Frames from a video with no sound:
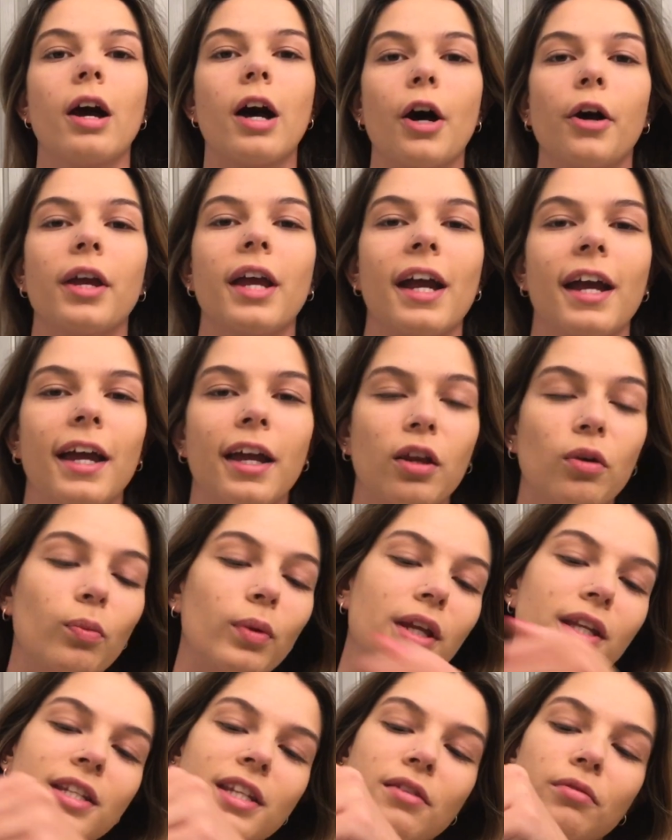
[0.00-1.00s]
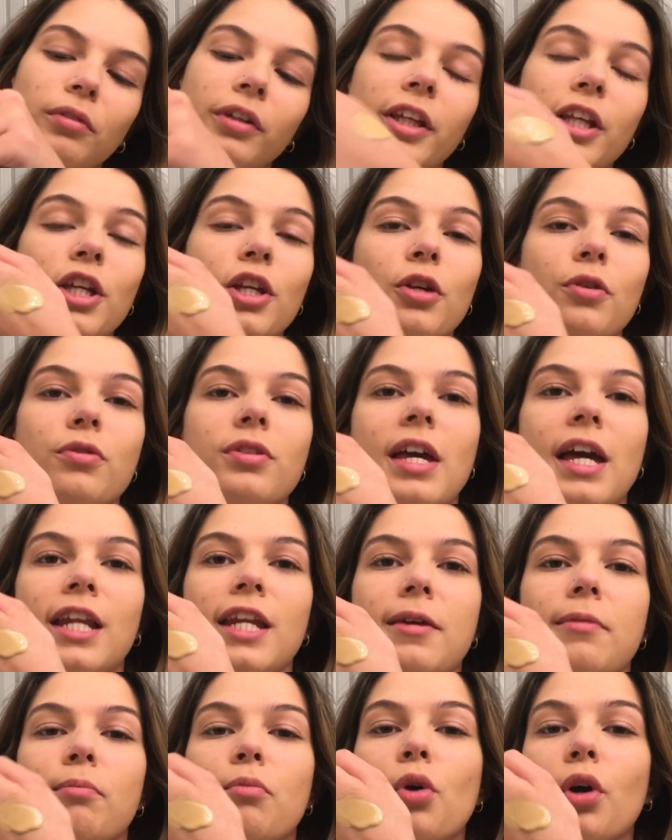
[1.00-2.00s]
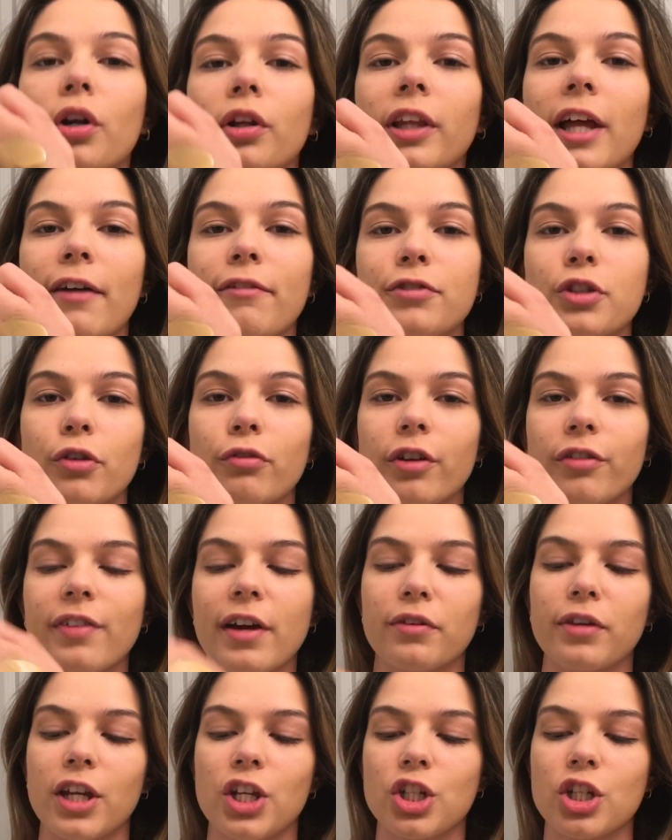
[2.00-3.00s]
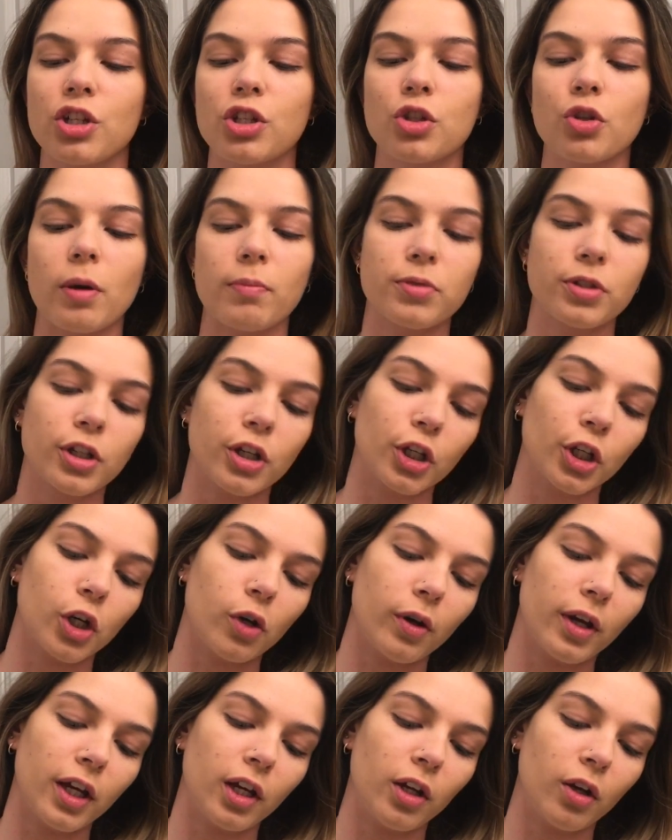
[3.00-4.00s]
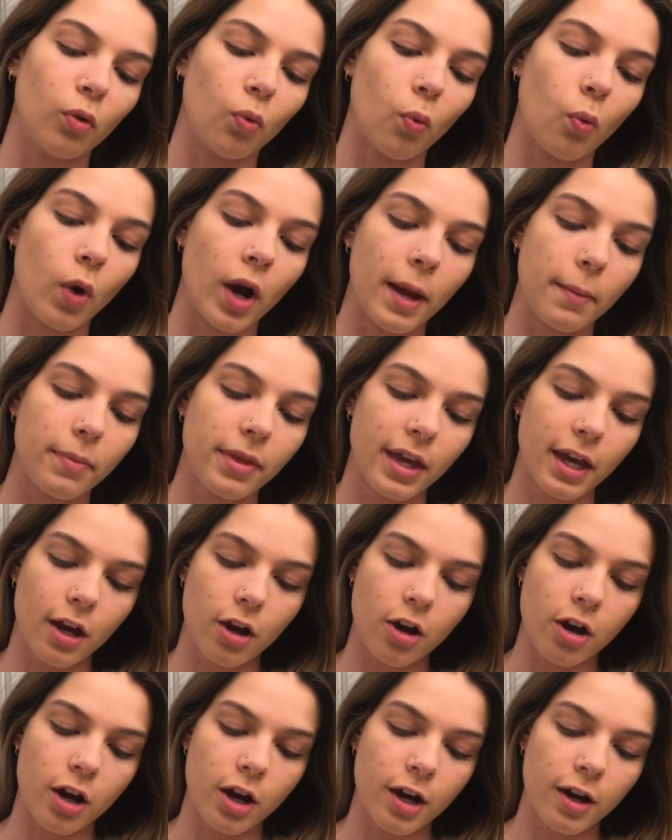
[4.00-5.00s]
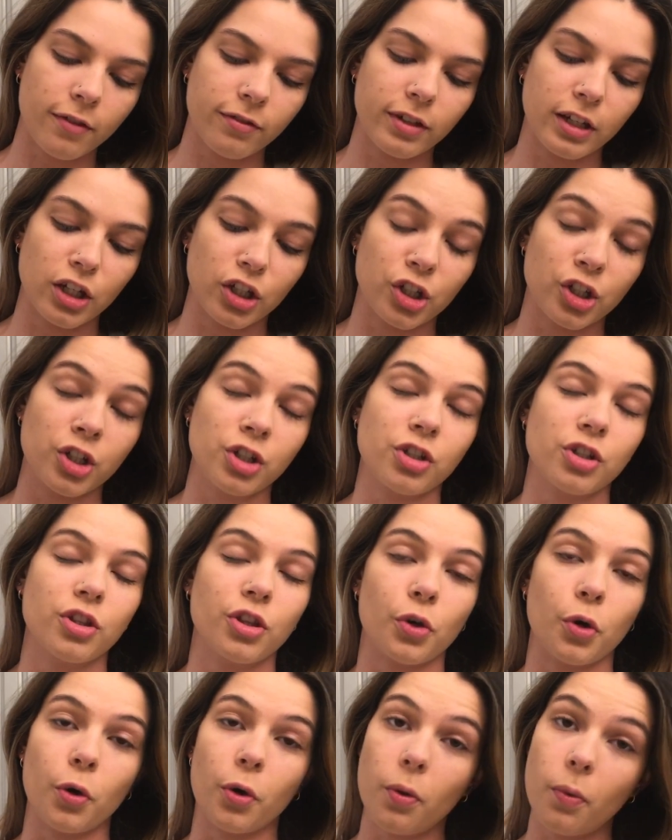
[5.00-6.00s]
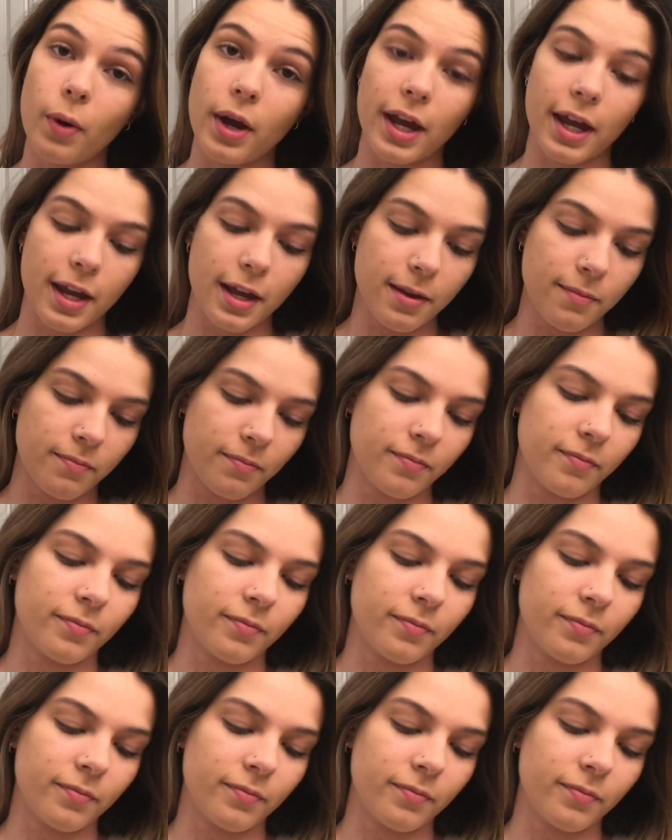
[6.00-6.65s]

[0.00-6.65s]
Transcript: Oh yeah, and we didn't really use any more leftover foundation, so I'm just gonna go ahead and wipe that off and just throw it away.